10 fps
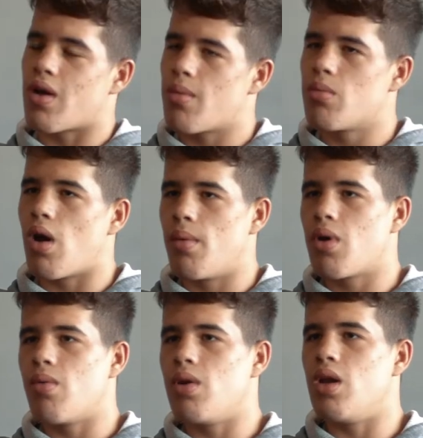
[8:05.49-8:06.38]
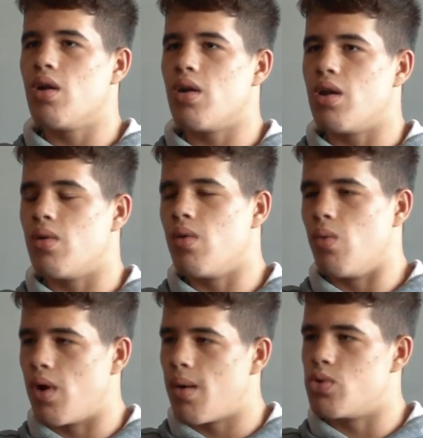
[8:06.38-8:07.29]
like I'm coming here, and
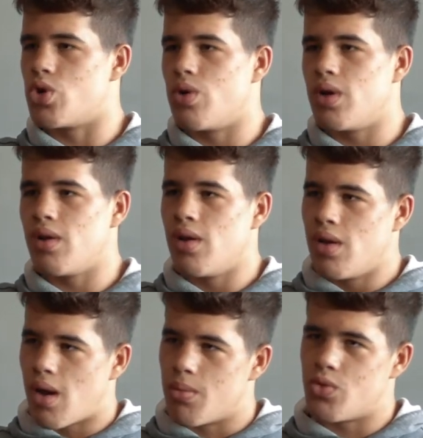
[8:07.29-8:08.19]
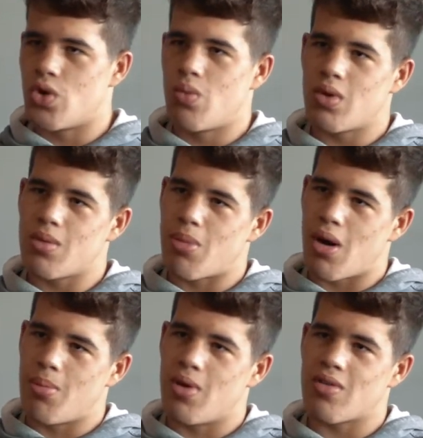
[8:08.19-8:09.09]
when I'm drilling with a
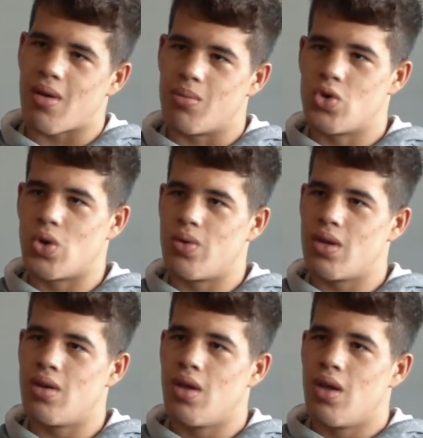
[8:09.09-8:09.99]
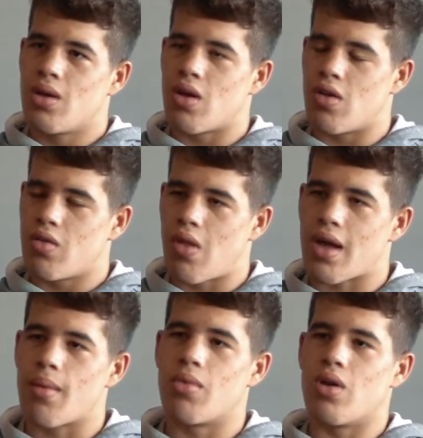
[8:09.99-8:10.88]
purpose. I'm drilling
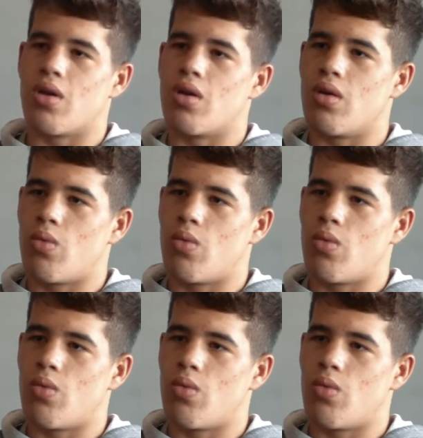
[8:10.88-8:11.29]
like I'm gonna